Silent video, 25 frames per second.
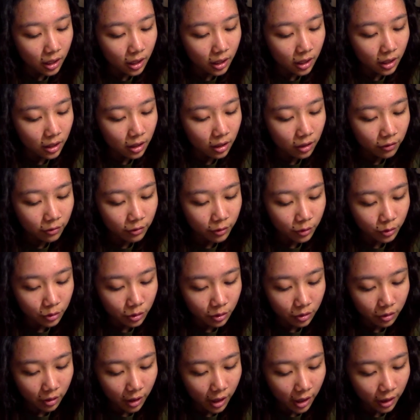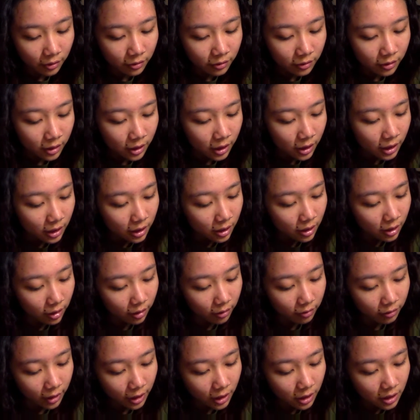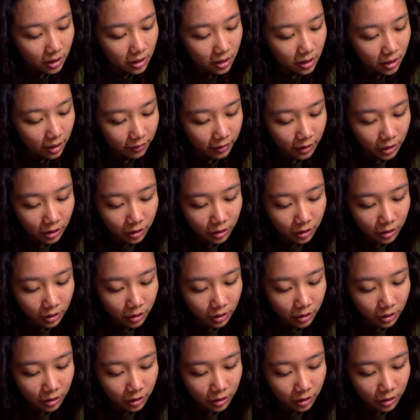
In the photograph, the event is never